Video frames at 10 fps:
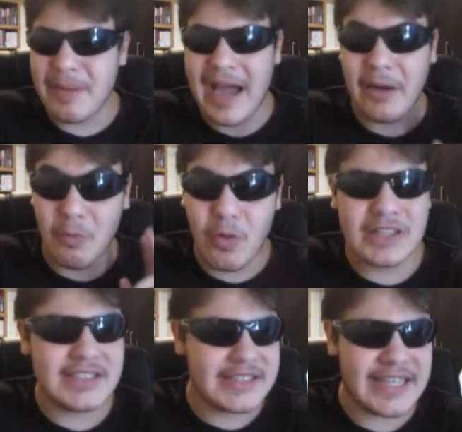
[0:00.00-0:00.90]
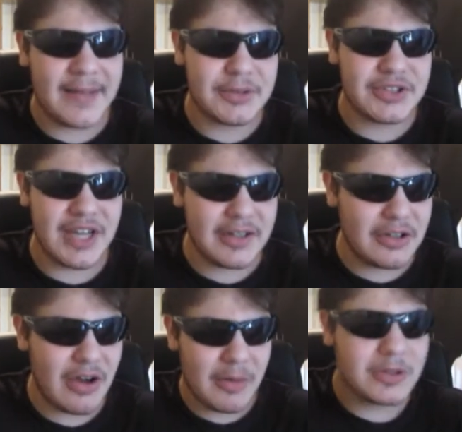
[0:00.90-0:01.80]
But once exams are done, you
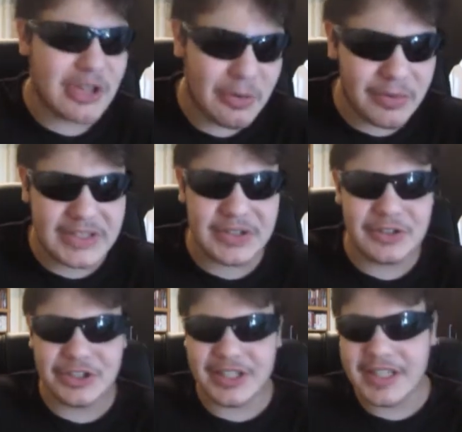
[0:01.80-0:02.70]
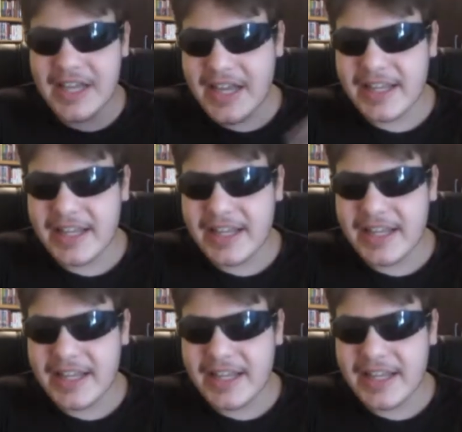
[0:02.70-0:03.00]
know, I'm gonna start researching,